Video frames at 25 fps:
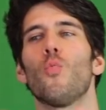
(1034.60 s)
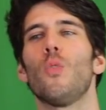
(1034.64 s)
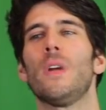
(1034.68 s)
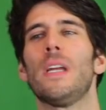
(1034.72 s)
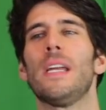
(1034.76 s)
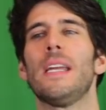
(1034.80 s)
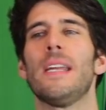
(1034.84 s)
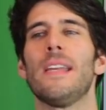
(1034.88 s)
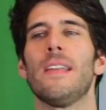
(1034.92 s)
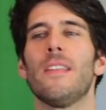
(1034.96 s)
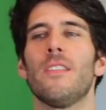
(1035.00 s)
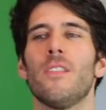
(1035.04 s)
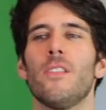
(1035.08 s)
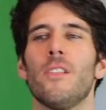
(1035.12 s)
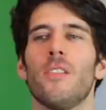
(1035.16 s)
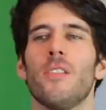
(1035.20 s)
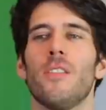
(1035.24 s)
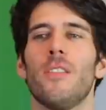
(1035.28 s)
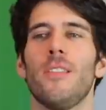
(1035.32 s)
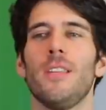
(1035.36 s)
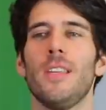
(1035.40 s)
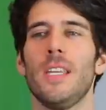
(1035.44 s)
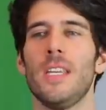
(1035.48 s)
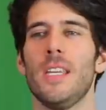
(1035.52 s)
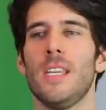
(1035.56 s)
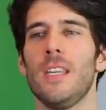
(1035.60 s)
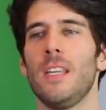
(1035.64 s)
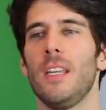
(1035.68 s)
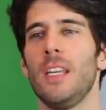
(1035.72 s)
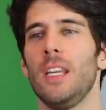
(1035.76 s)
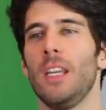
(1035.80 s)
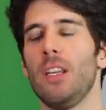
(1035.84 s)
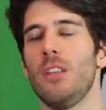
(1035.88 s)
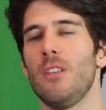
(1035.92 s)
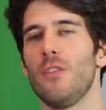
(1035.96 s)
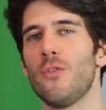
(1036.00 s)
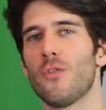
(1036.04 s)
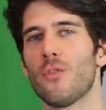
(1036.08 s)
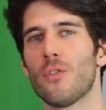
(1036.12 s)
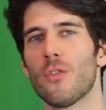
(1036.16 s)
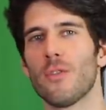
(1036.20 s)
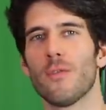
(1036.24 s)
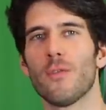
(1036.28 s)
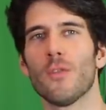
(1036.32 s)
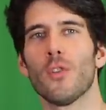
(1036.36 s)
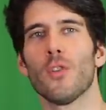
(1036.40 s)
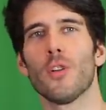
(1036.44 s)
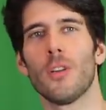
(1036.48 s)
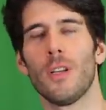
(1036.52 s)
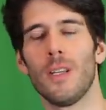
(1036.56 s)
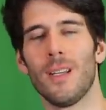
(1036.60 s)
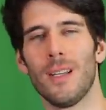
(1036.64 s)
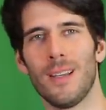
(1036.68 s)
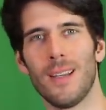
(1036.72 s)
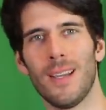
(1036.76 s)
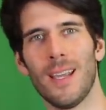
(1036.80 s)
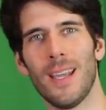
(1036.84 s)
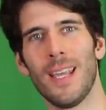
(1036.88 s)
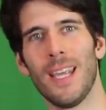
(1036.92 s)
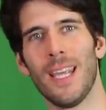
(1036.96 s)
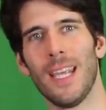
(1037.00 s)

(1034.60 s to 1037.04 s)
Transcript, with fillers: with the introverted